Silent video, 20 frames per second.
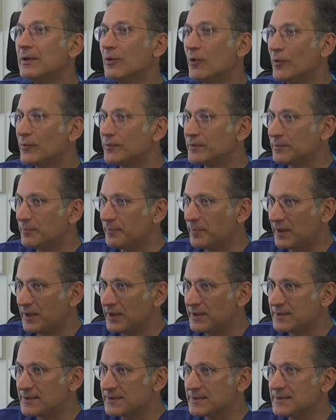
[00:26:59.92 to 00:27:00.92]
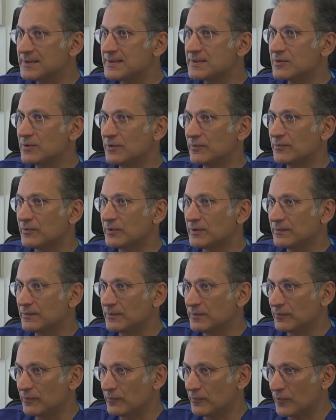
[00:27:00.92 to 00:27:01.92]
of the patients of the
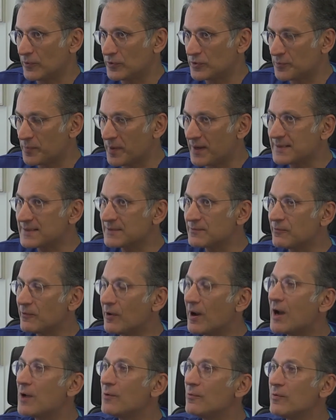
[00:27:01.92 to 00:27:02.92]
voice box while